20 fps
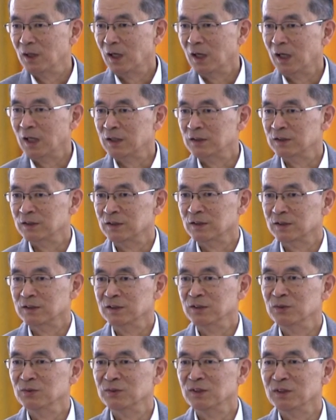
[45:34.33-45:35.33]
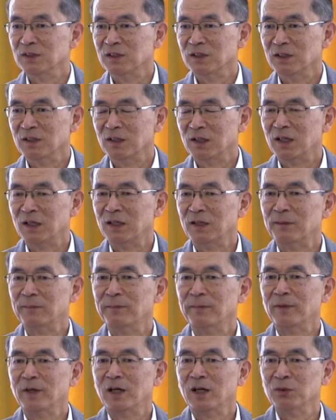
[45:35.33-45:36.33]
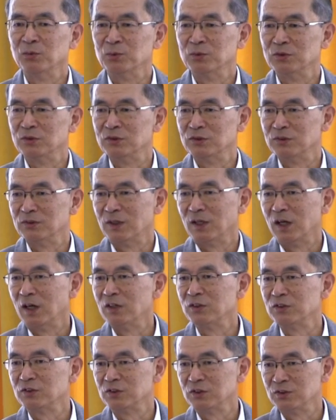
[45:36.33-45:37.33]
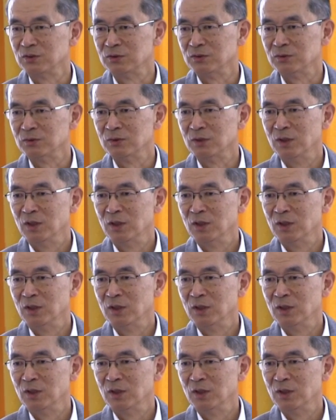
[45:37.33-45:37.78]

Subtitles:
And I want to ask you